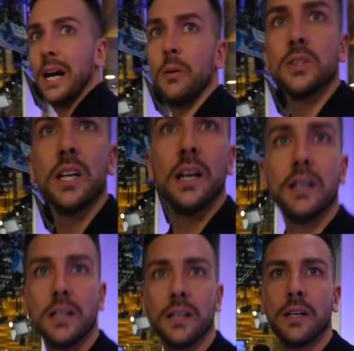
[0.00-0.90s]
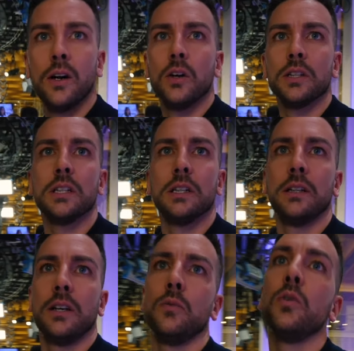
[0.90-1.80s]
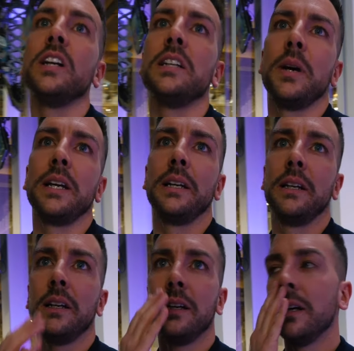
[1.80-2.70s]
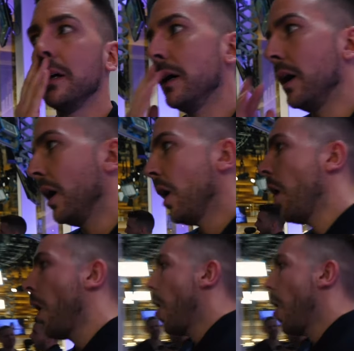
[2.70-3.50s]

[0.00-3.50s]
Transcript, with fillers: How was it? Amazing. Really amazing. Mate, you're amazing.